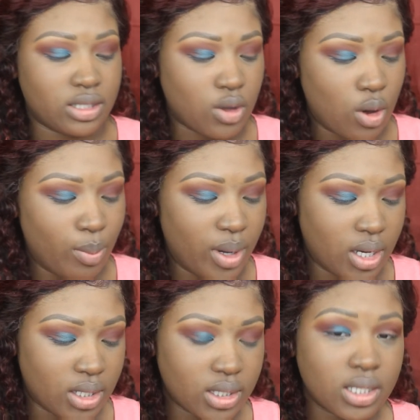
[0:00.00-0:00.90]
it's called
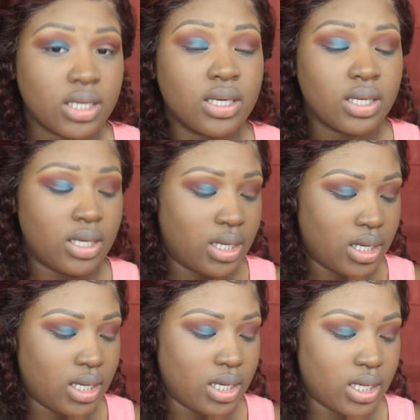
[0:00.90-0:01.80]
Punk.
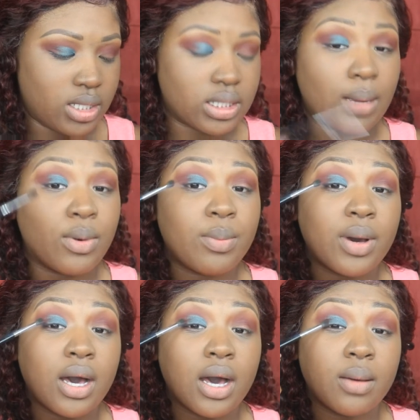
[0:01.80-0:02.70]
And I'm going to
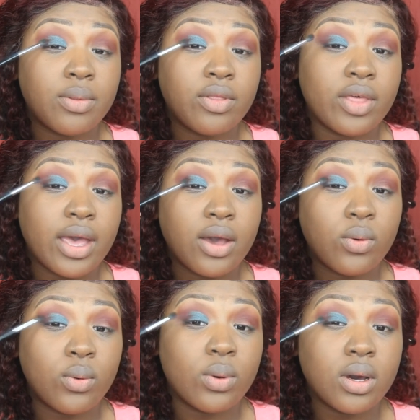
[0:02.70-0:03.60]
pop that
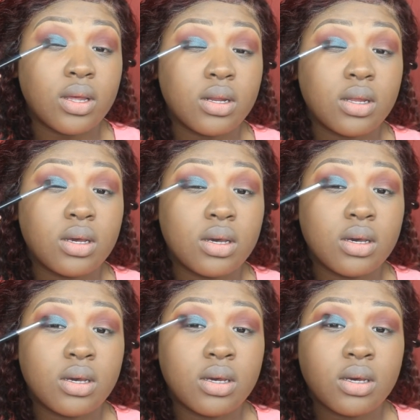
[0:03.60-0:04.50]
on
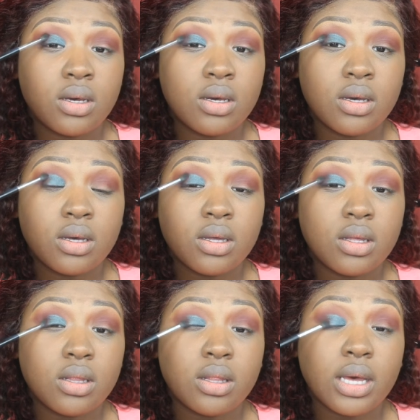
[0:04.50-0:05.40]

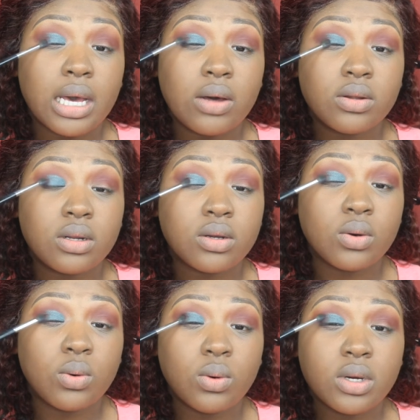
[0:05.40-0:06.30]
the outer
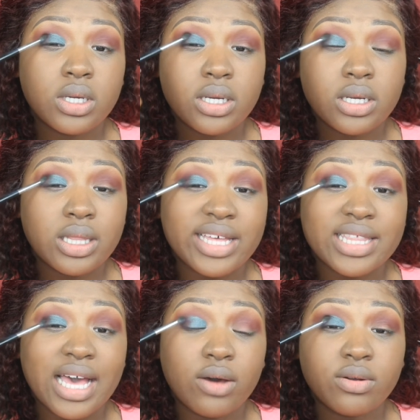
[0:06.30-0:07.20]
corner, like
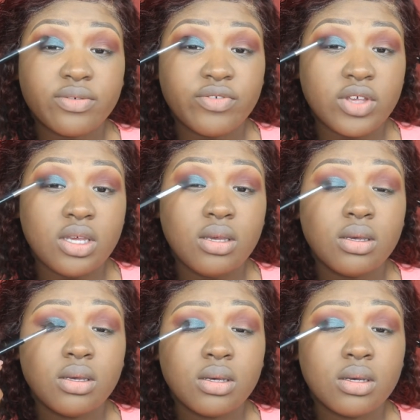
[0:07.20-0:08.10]
the outer
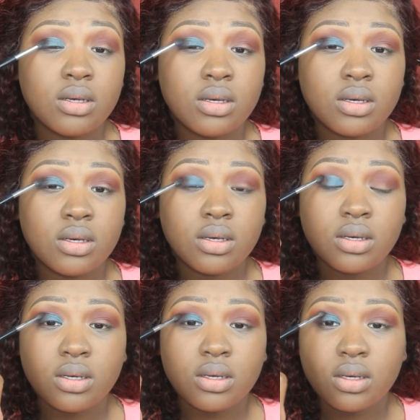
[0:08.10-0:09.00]
V.
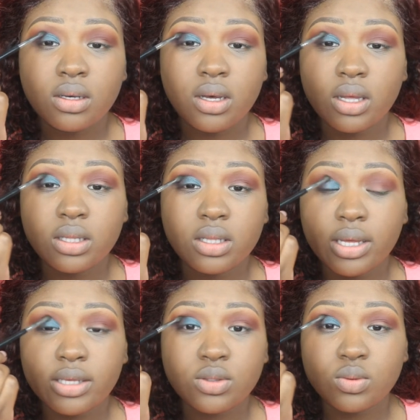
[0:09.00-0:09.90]
And then
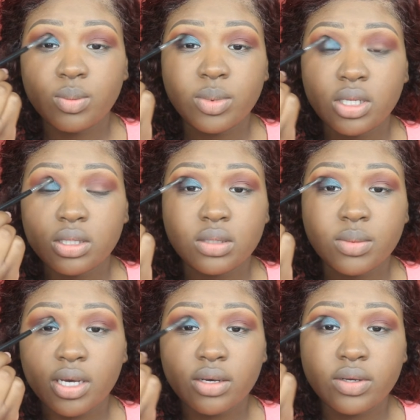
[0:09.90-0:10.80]
like sweep it into
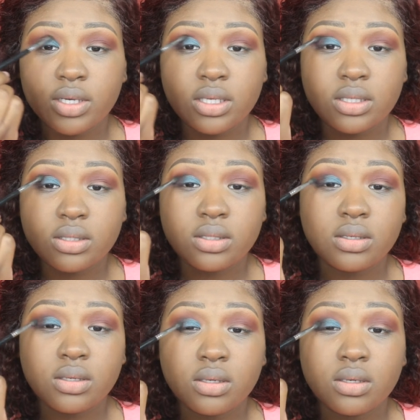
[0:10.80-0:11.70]
my crease,
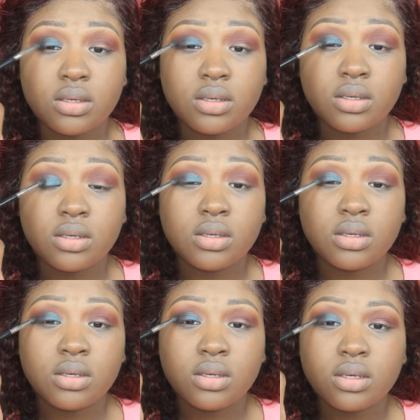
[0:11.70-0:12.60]

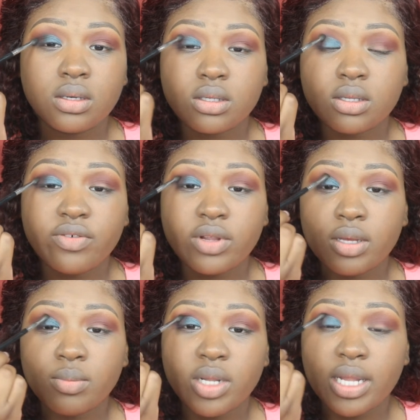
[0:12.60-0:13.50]
because I feel
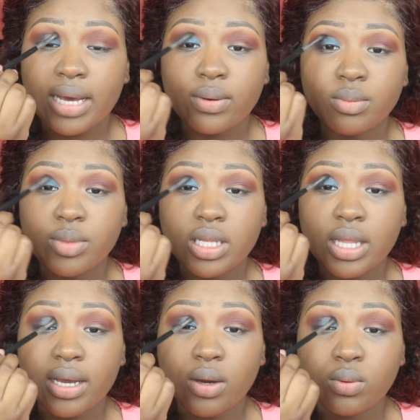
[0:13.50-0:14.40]
like black will be
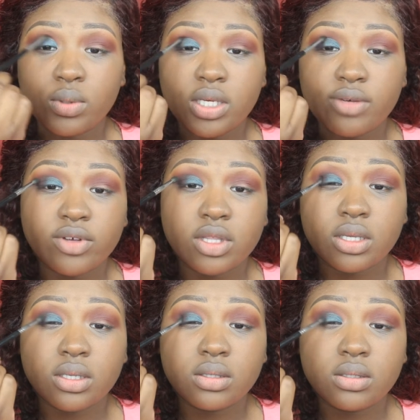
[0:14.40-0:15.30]
like O D for
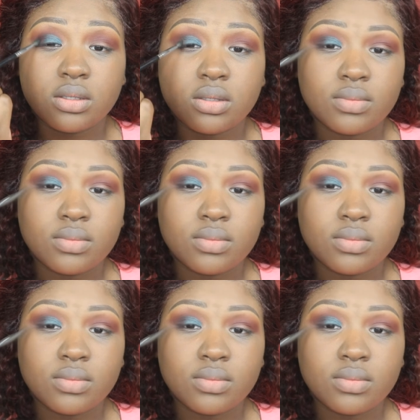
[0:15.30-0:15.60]
this.